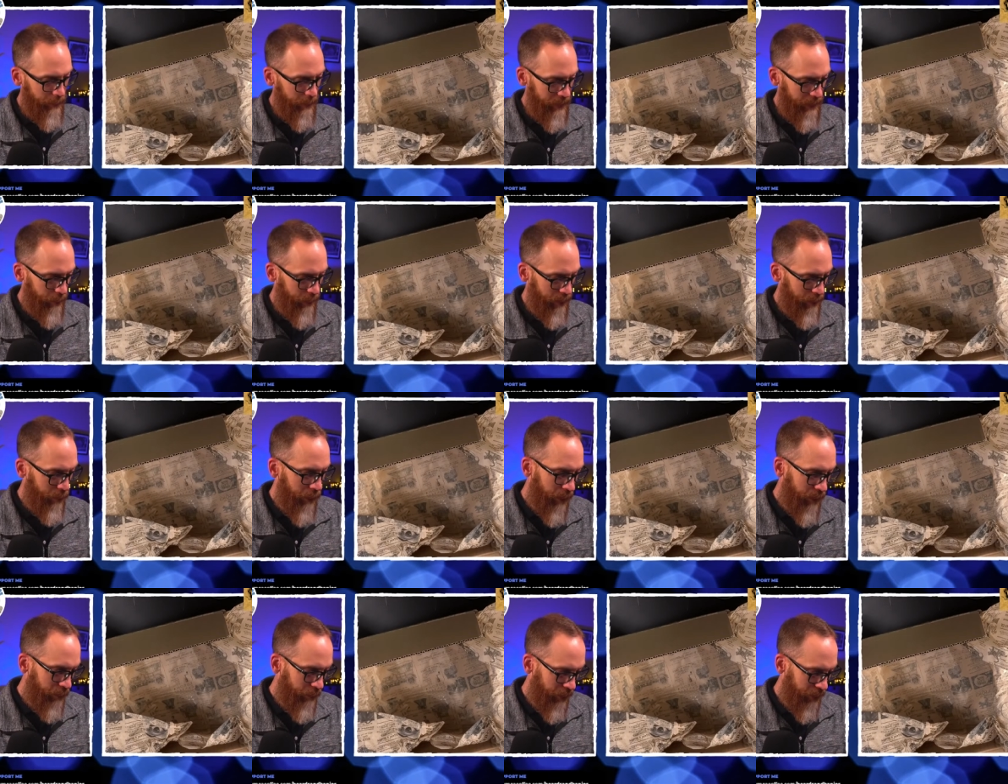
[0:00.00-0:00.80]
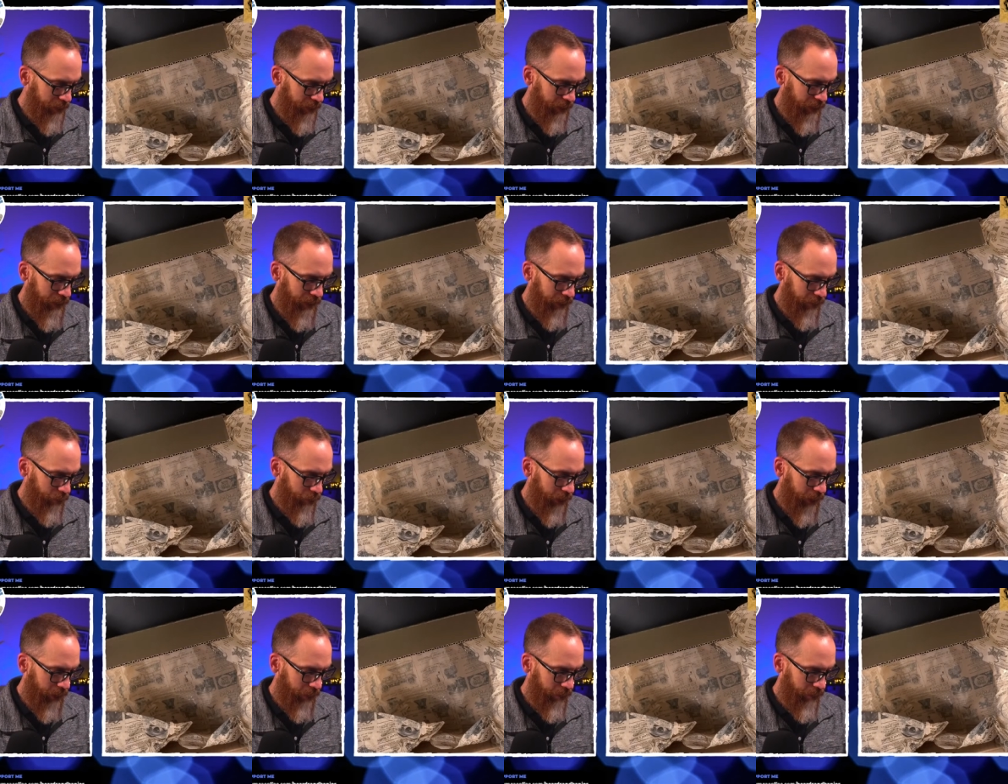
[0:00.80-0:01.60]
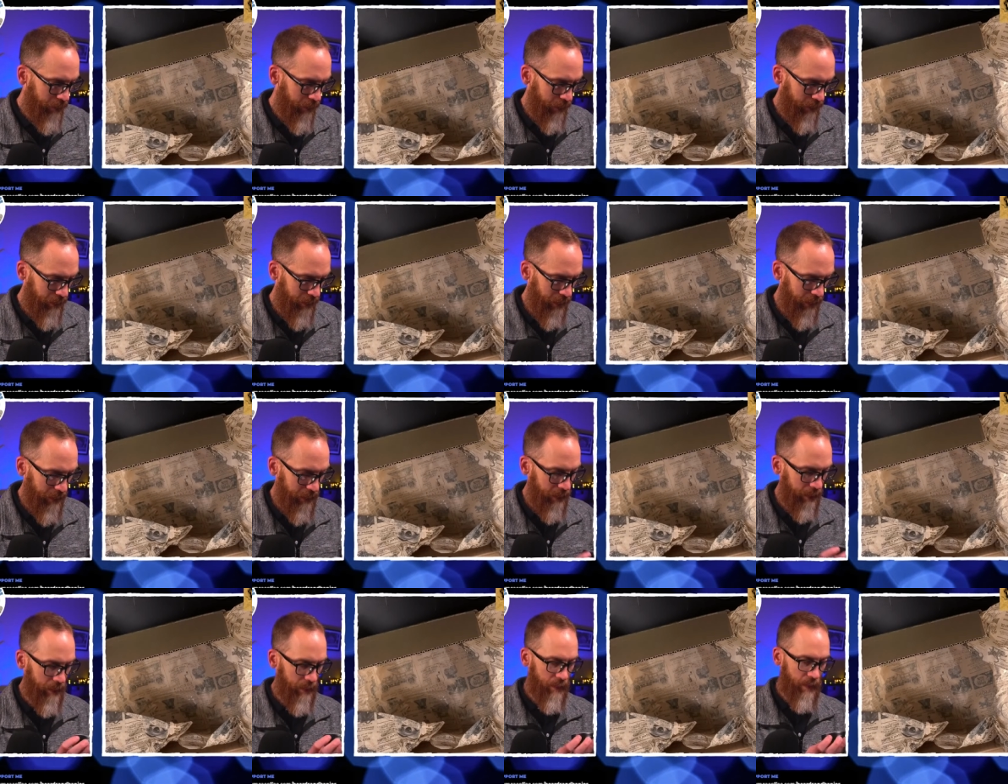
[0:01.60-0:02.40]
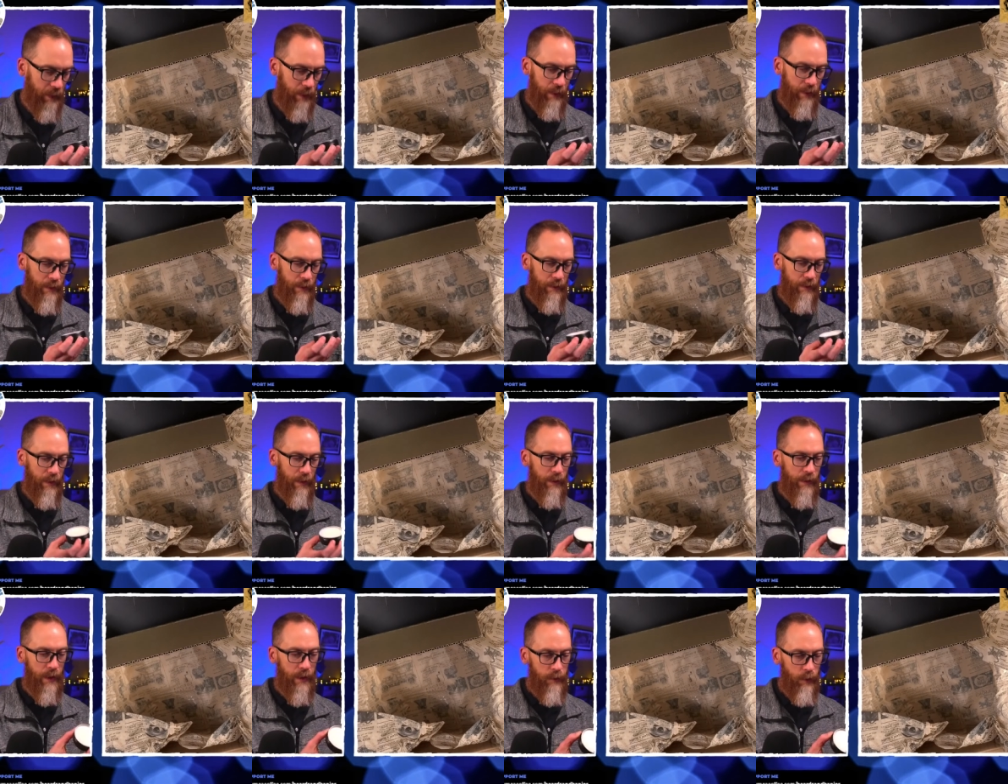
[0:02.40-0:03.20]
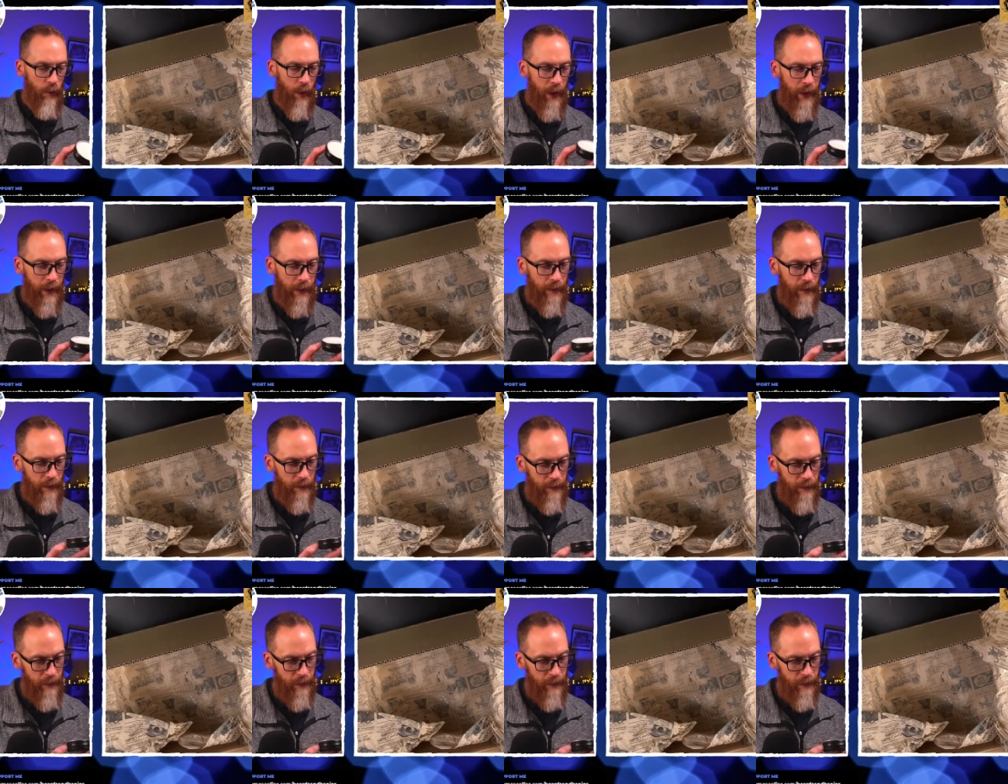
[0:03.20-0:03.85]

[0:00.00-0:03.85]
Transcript: Let's see what the balm looks like on how thick that is. Oh, that's white.